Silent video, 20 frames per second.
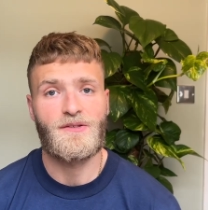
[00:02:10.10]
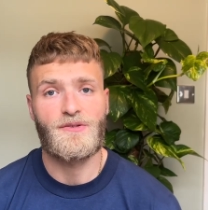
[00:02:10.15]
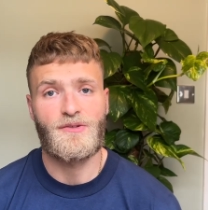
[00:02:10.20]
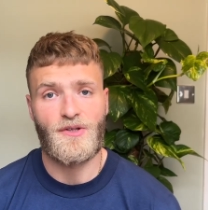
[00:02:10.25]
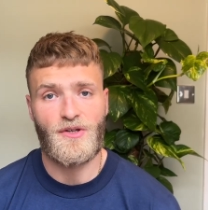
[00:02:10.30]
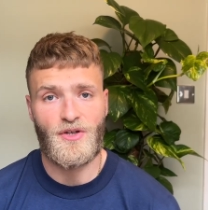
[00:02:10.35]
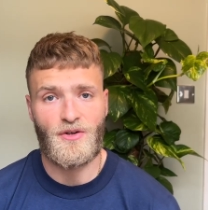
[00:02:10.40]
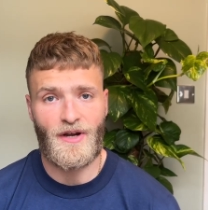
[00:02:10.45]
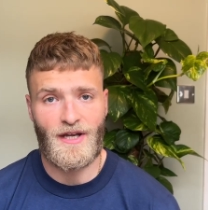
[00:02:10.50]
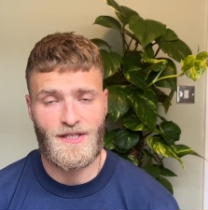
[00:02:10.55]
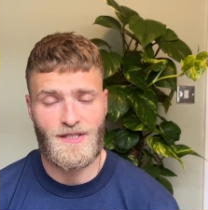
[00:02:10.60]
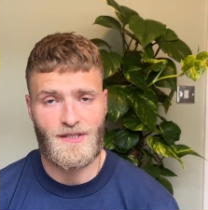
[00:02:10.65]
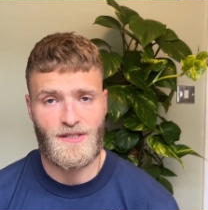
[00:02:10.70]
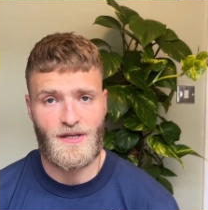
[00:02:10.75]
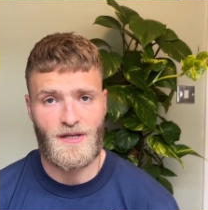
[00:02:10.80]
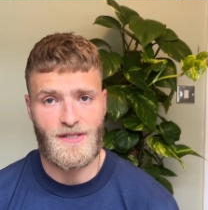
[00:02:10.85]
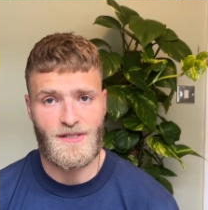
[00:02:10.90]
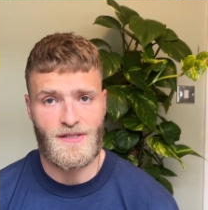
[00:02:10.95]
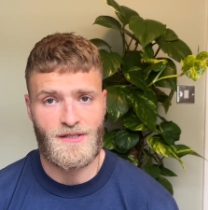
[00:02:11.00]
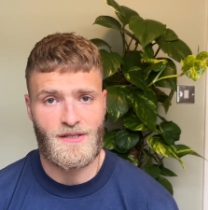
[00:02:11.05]
do your
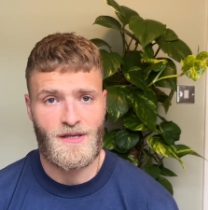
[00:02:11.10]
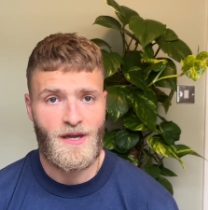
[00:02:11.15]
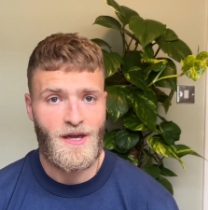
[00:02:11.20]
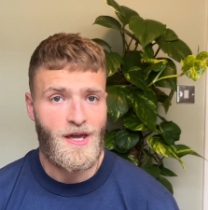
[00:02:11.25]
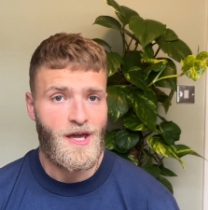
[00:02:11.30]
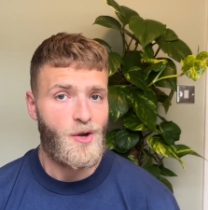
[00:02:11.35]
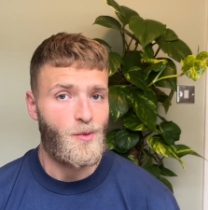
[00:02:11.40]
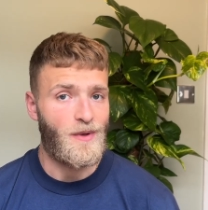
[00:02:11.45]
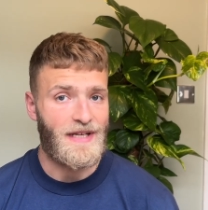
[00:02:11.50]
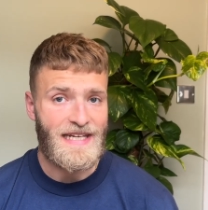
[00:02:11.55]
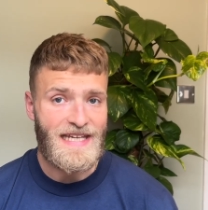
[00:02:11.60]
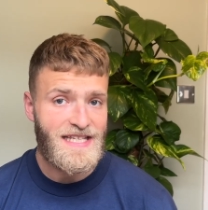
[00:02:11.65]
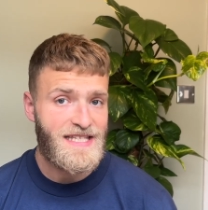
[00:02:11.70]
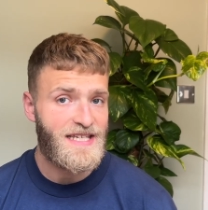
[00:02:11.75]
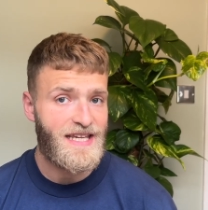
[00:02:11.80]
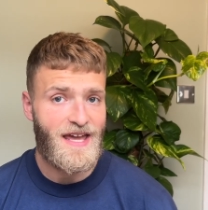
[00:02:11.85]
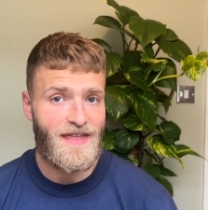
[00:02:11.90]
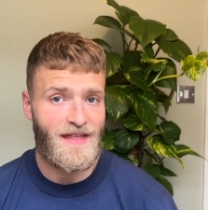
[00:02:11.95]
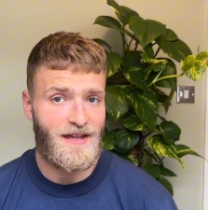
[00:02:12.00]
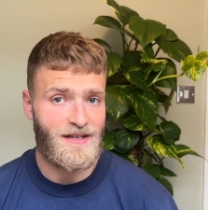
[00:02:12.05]
exercises. We need to
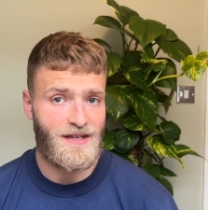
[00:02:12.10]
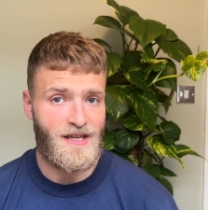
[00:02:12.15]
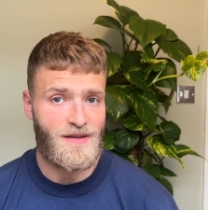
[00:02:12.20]
get that knee